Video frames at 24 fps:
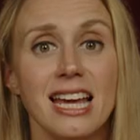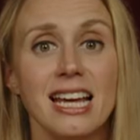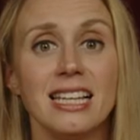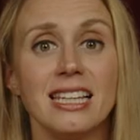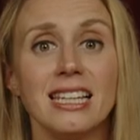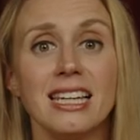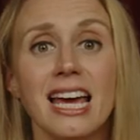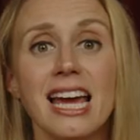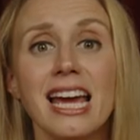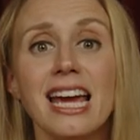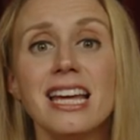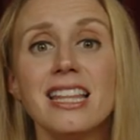They
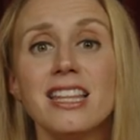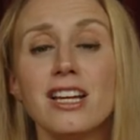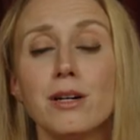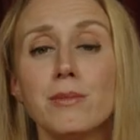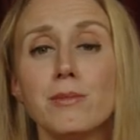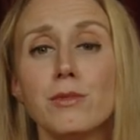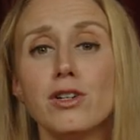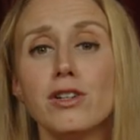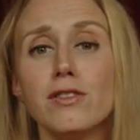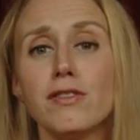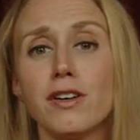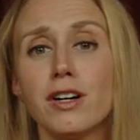lay their
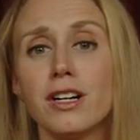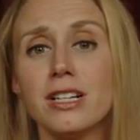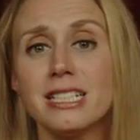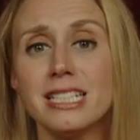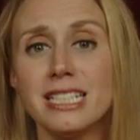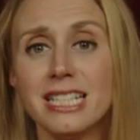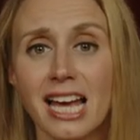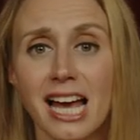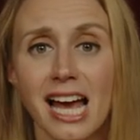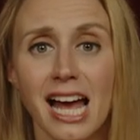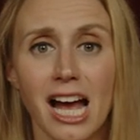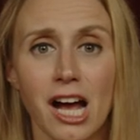mover
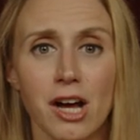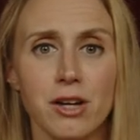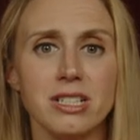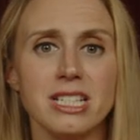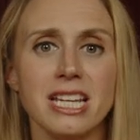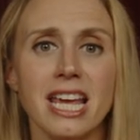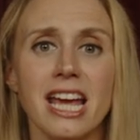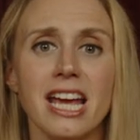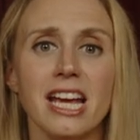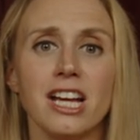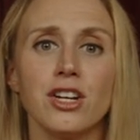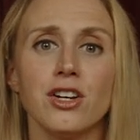down,
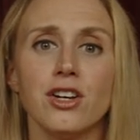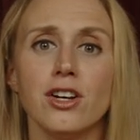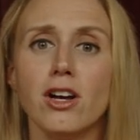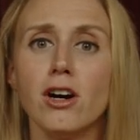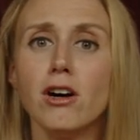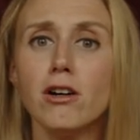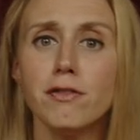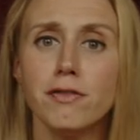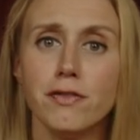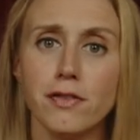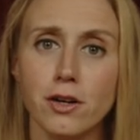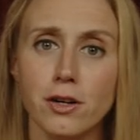take
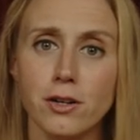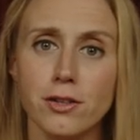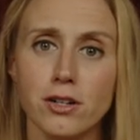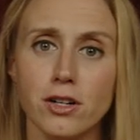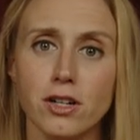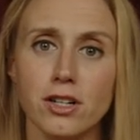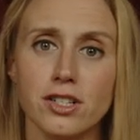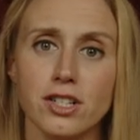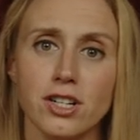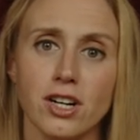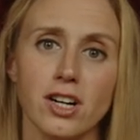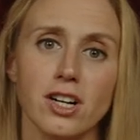no
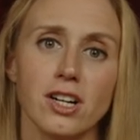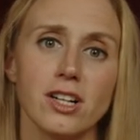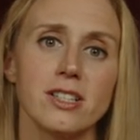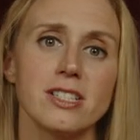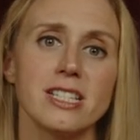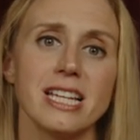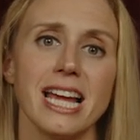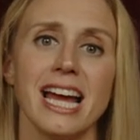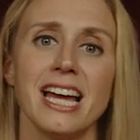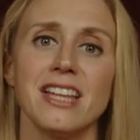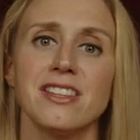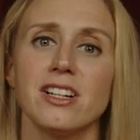further
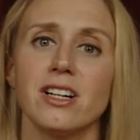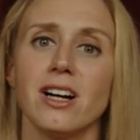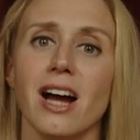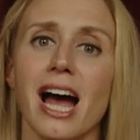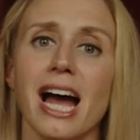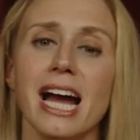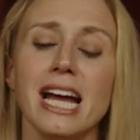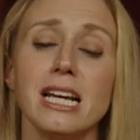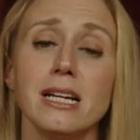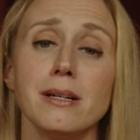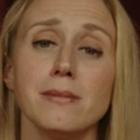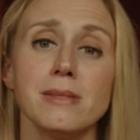turns, and their
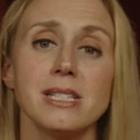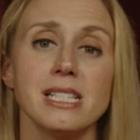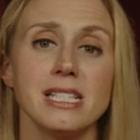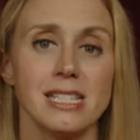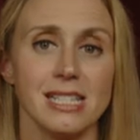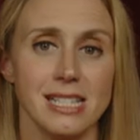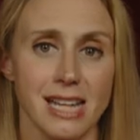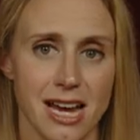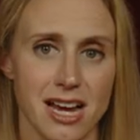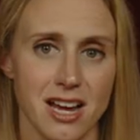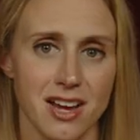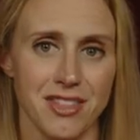items
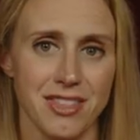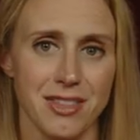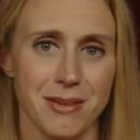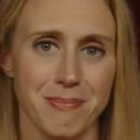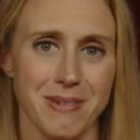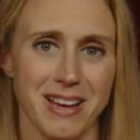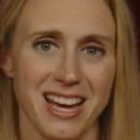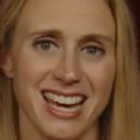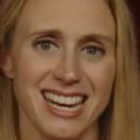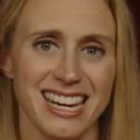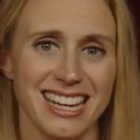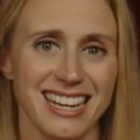stay on the
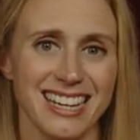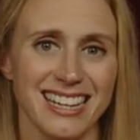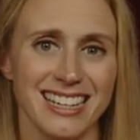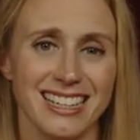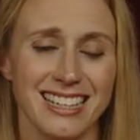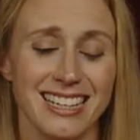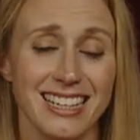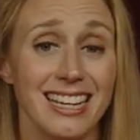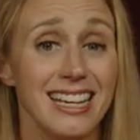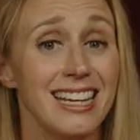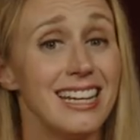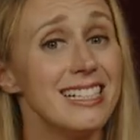body.
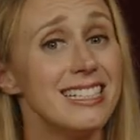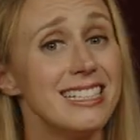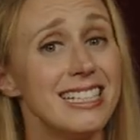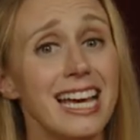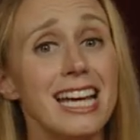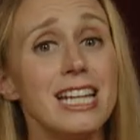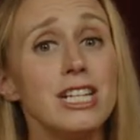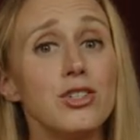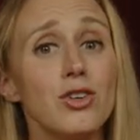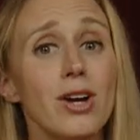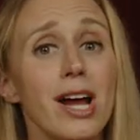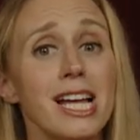
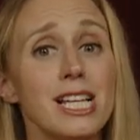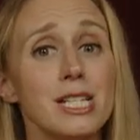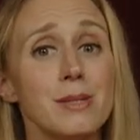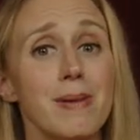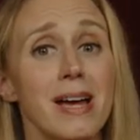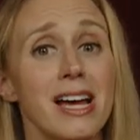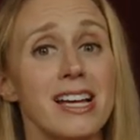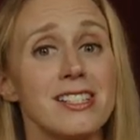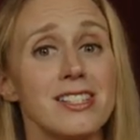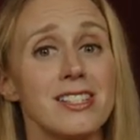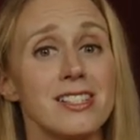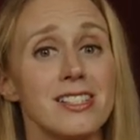Dead
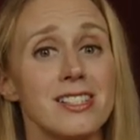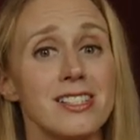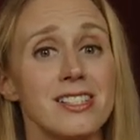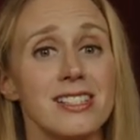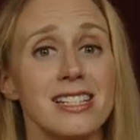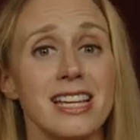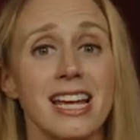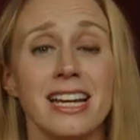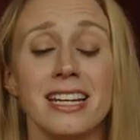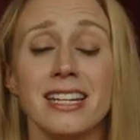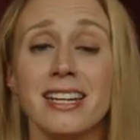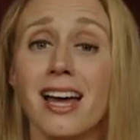
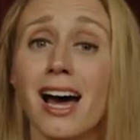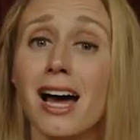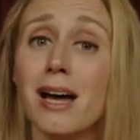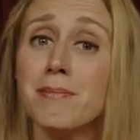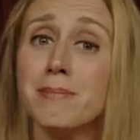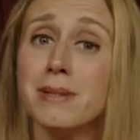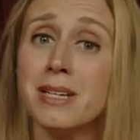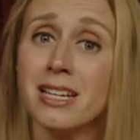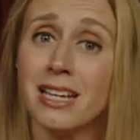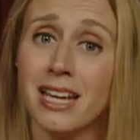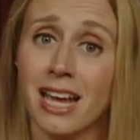trespassers cannot be